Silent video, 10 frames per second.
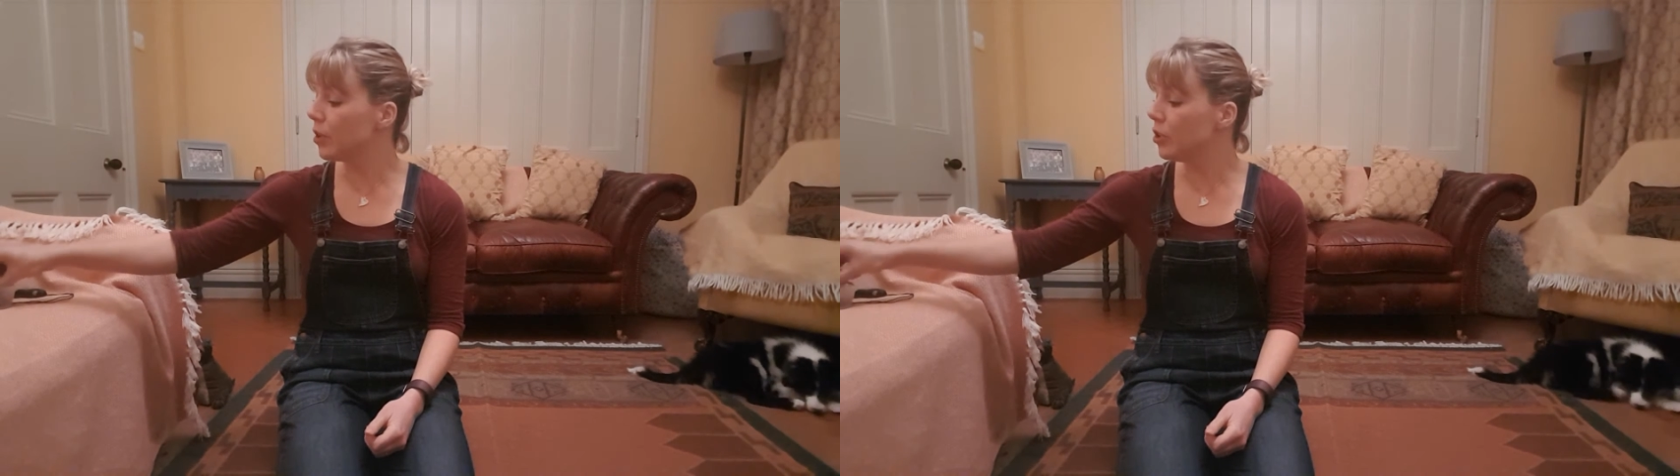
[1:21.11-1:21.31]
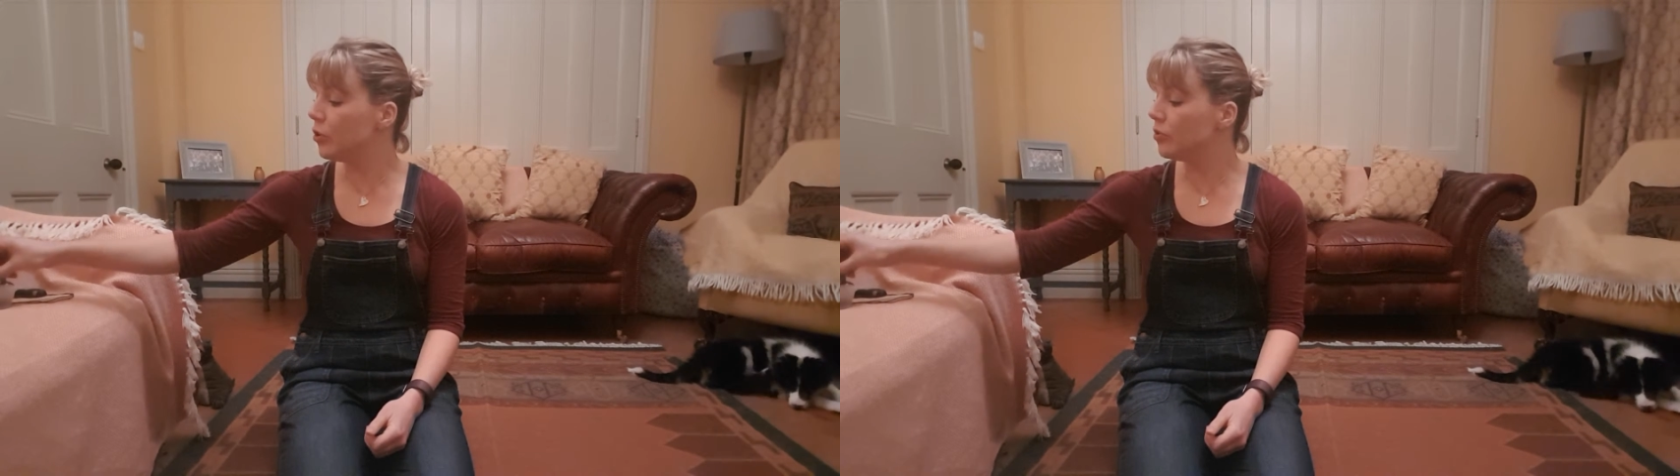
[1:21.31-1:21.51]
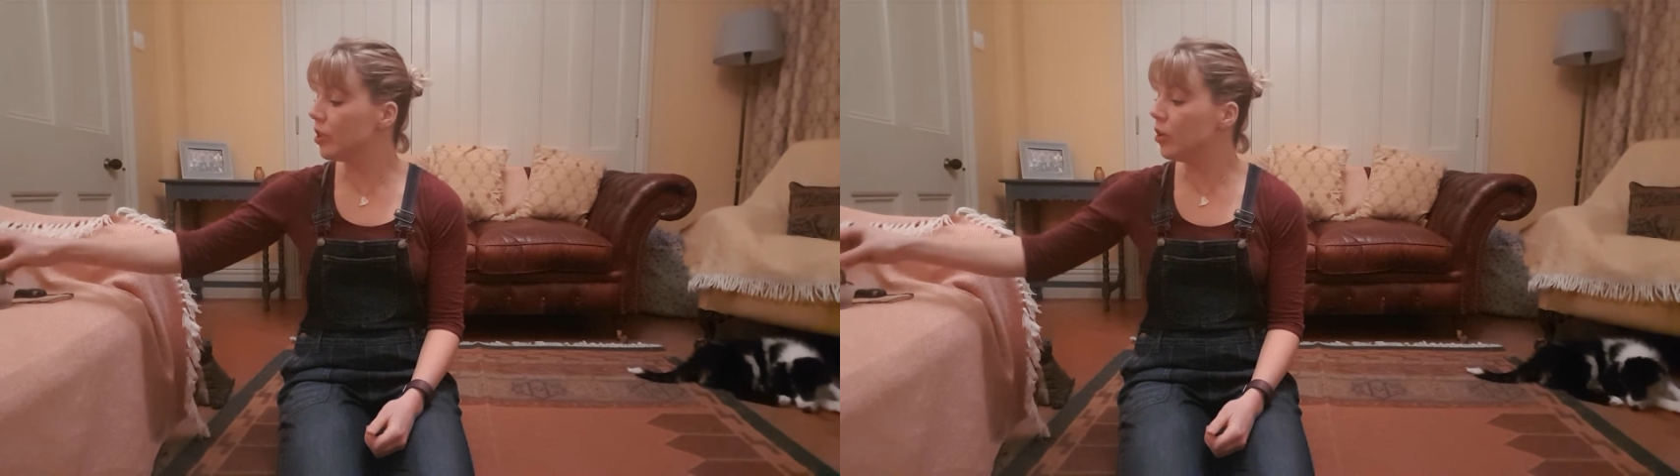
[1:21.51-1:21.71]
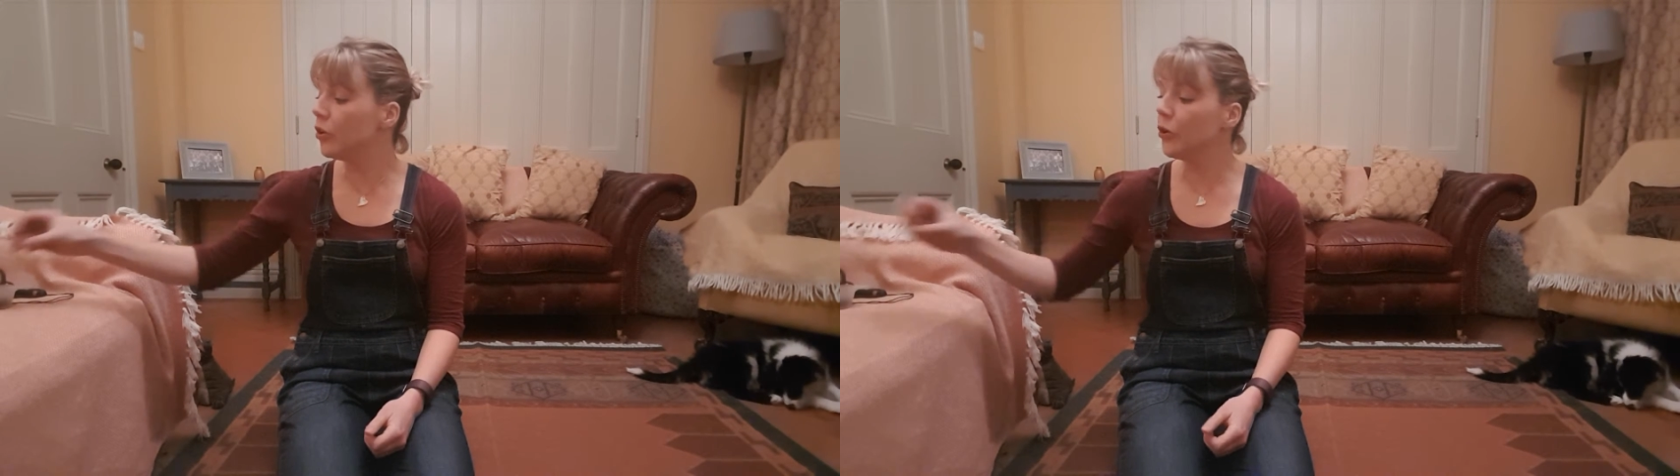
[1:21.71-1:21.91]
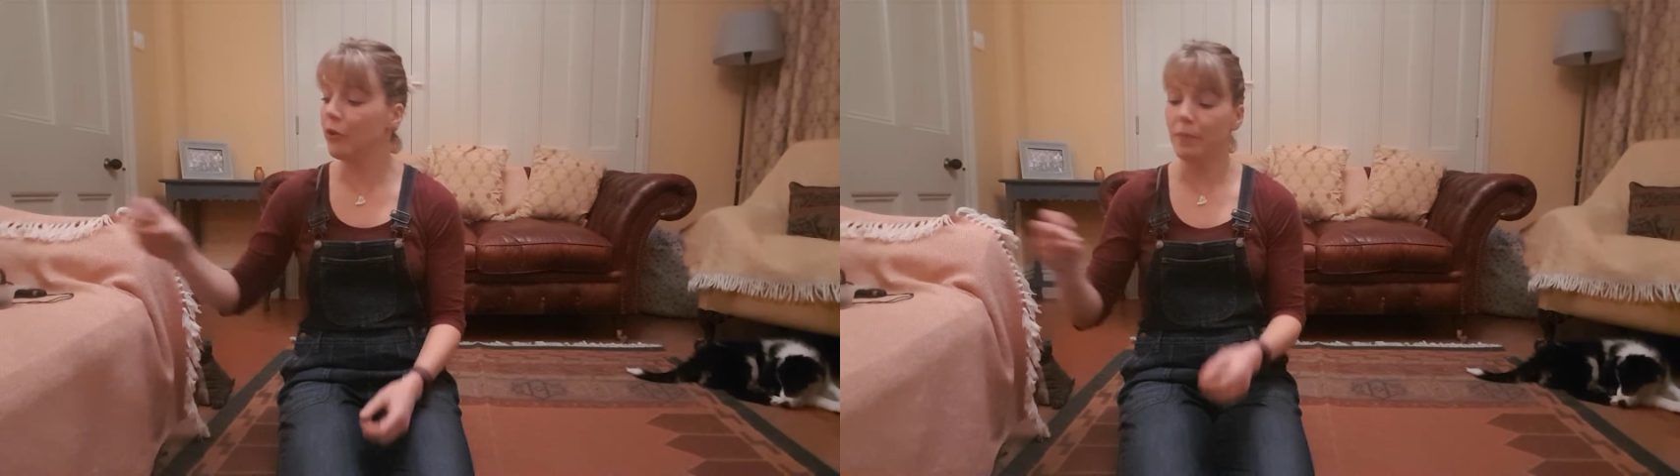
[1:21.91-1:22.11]
going to use a
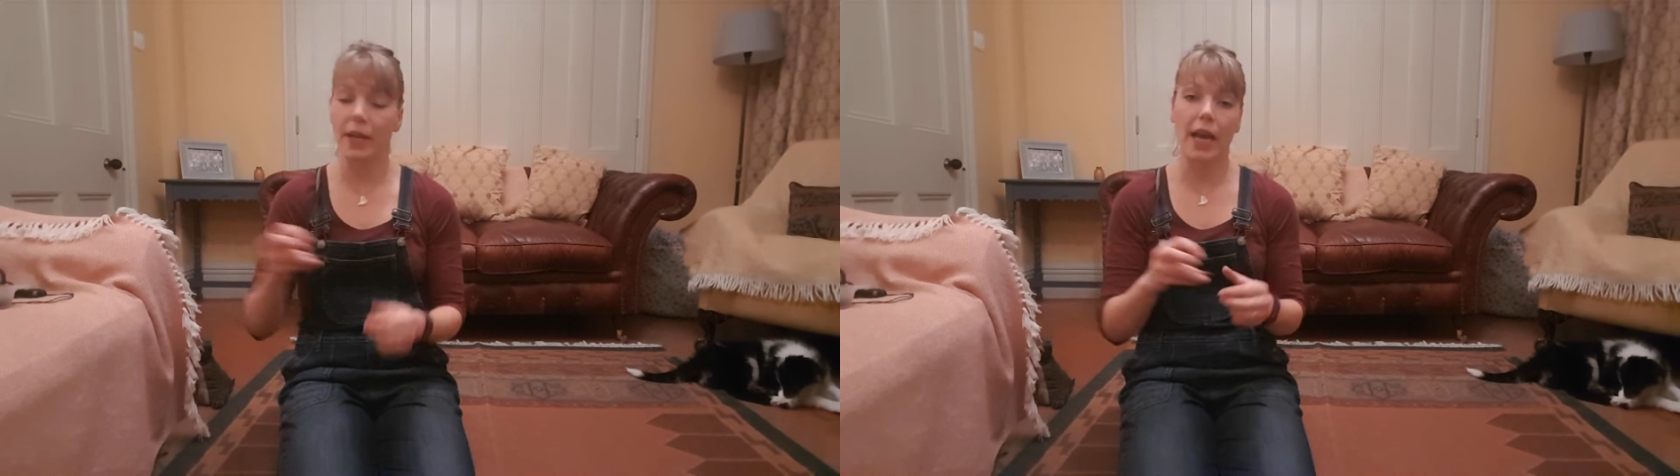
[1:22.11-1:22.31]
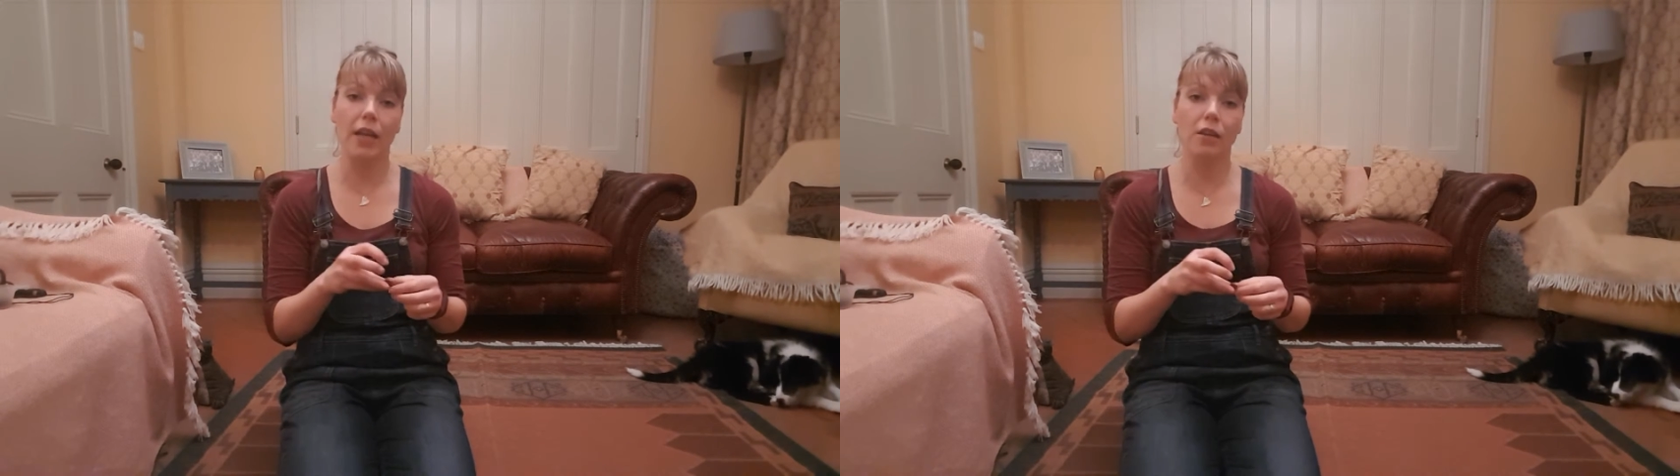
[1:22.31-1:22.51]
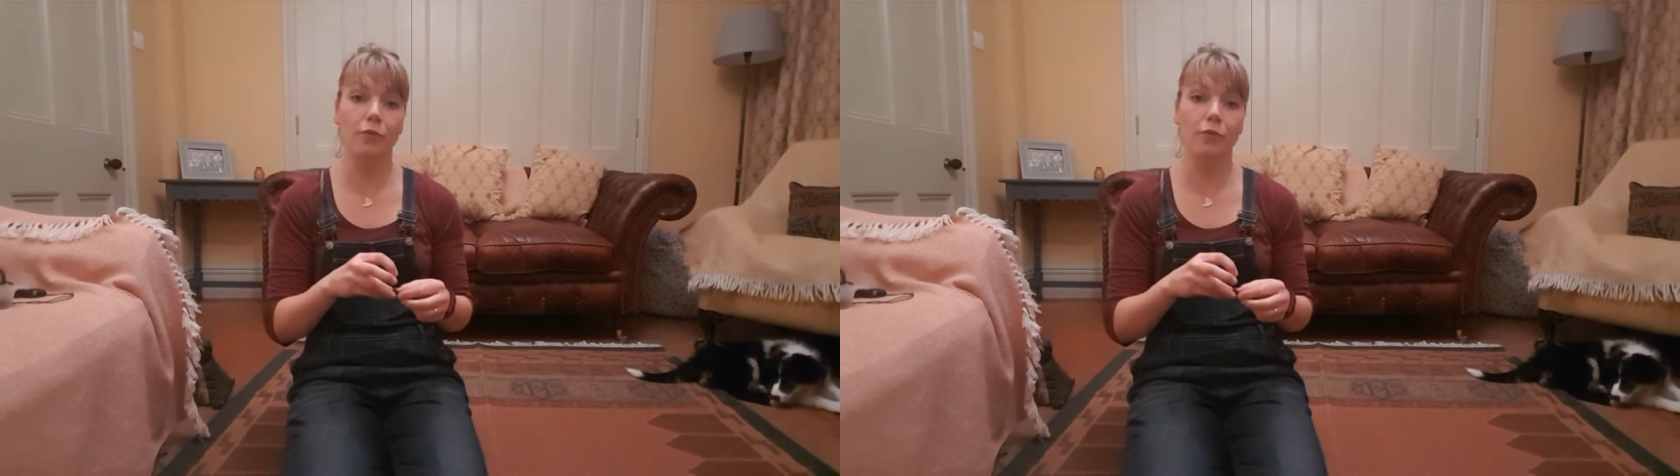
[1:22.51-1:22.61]
lure in my hand,